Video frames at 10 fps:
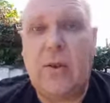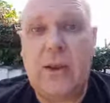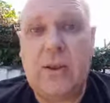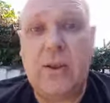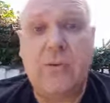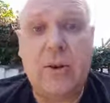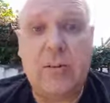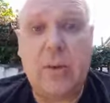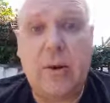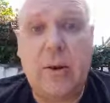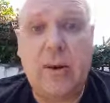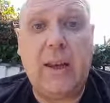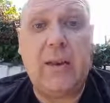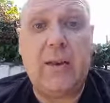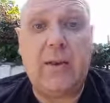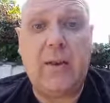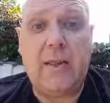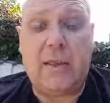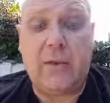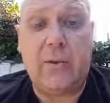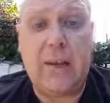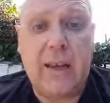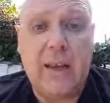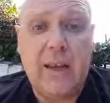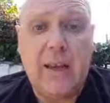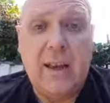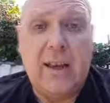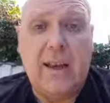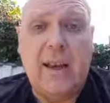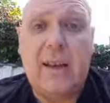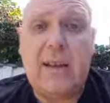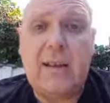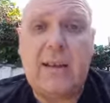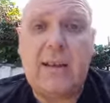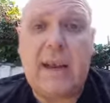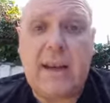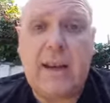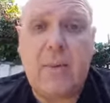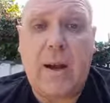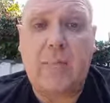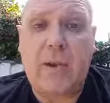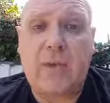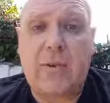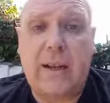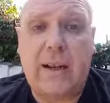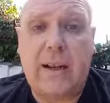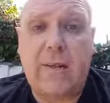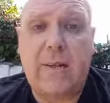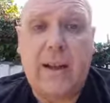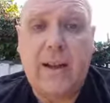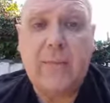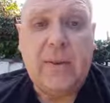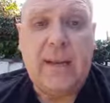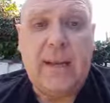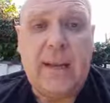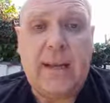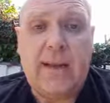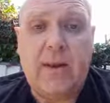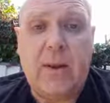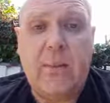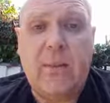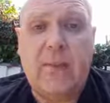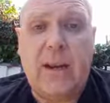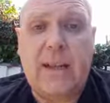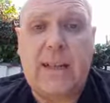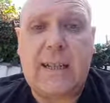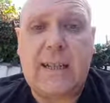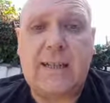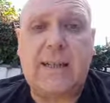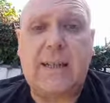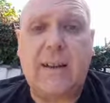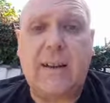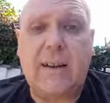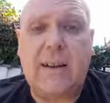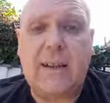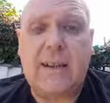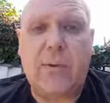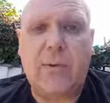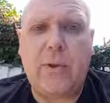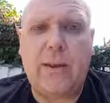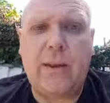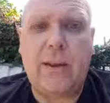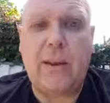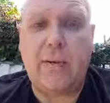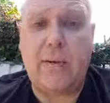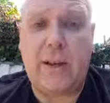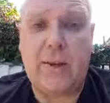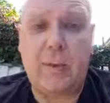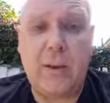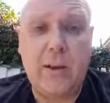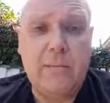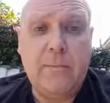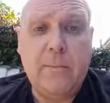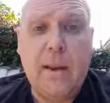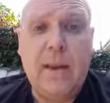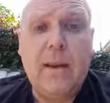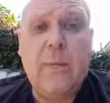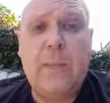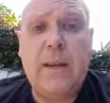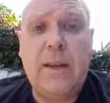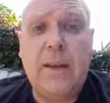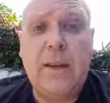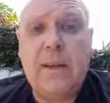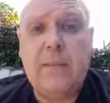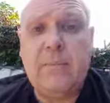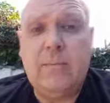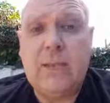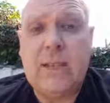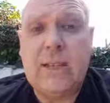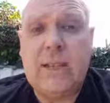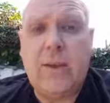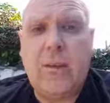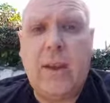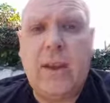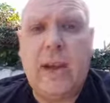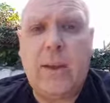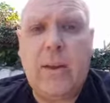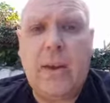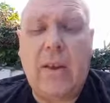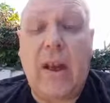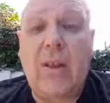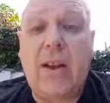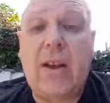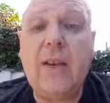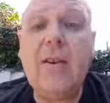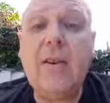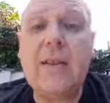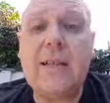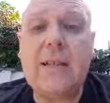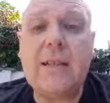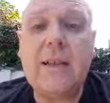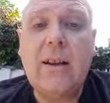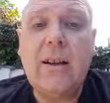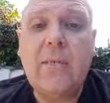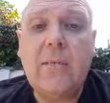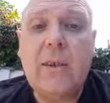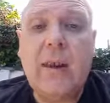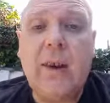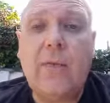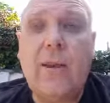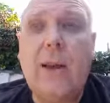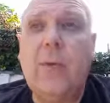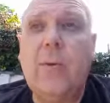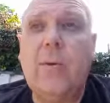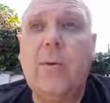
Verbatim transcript: our service, we'll be looking at the first of the uh, Ten Commandments, funny enough. Uh, so come and find us later, uh, 7.30 on Facebook. But um, just thinking about that, the curse of the law,